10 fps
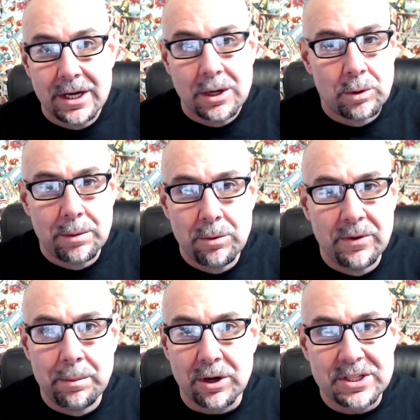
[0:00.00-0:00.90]
We're moving
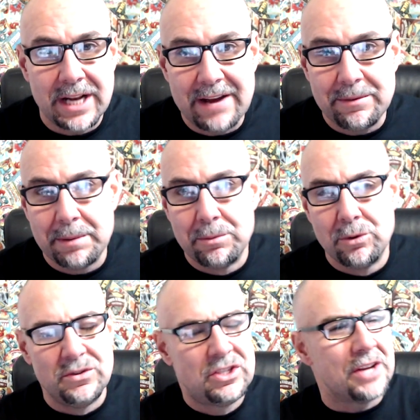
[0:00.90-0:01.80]
books that haven't been
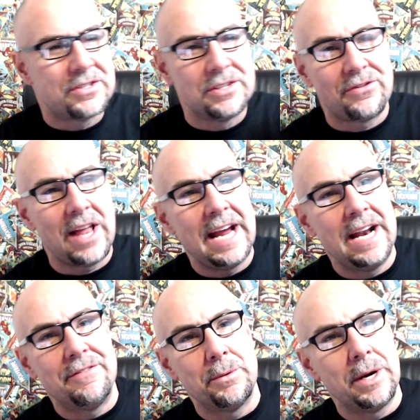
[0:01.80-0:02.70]
moved. Dust is flying
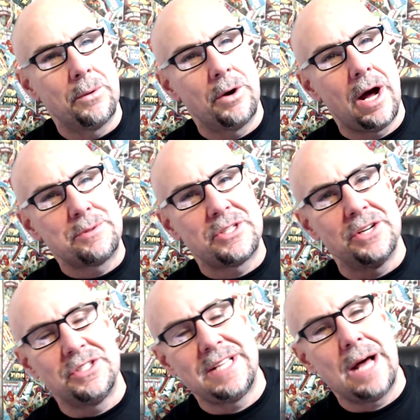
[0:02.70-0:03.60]
everywhere. We're
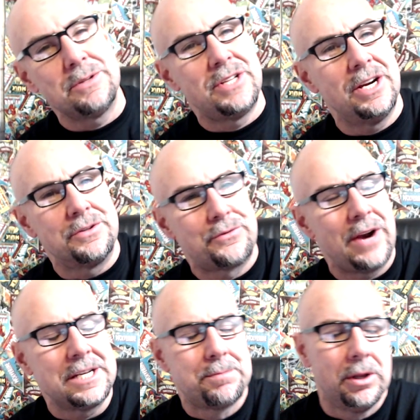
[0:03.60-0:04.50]
upstairs, downstairs.
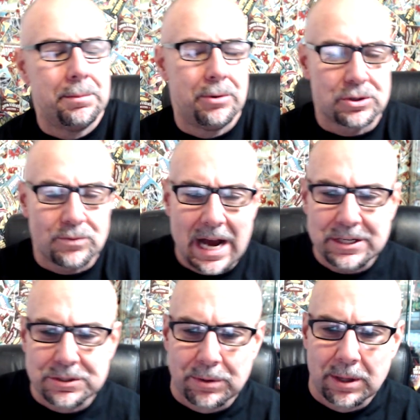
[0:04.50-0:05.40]
Frank's pulling books.
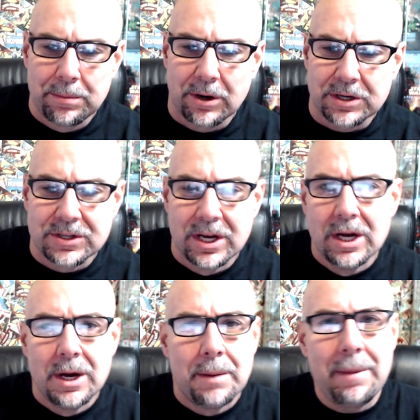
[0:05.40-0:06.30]
Roger's pulling books.
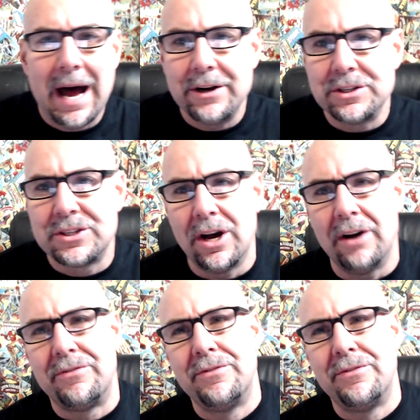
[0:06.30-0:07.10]
Modern stuff.